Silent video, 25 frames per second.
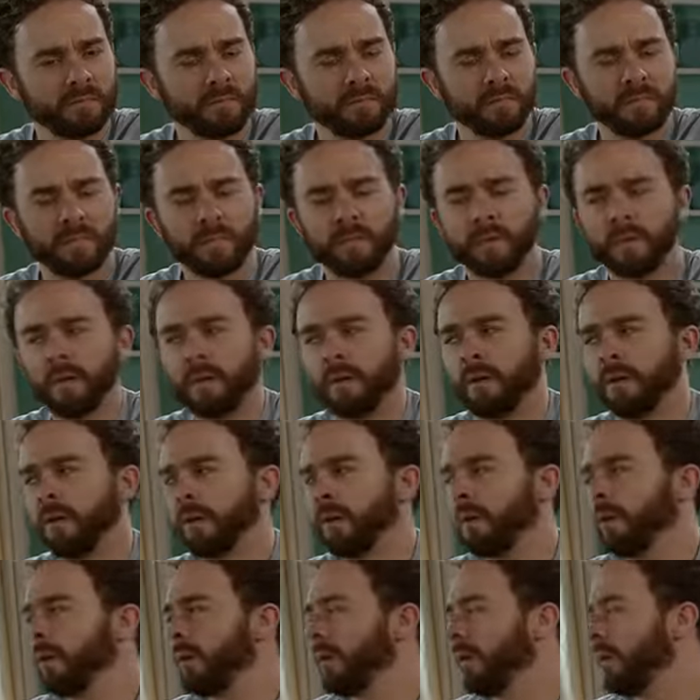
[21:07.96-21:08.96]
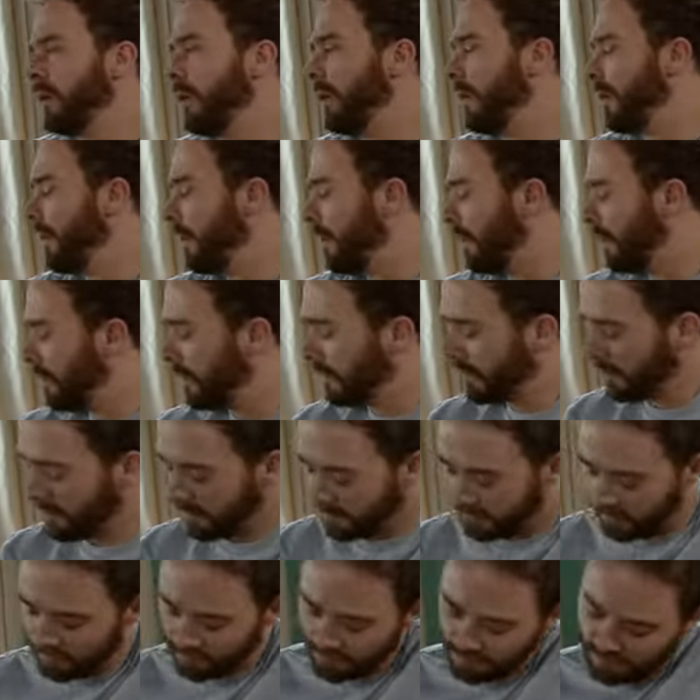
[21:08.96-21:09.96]
you happy.
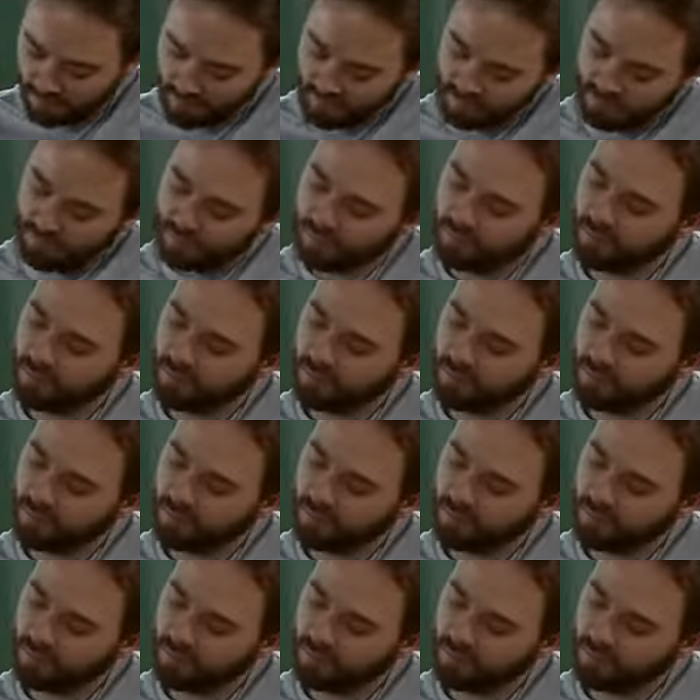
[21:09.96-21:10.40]
David, you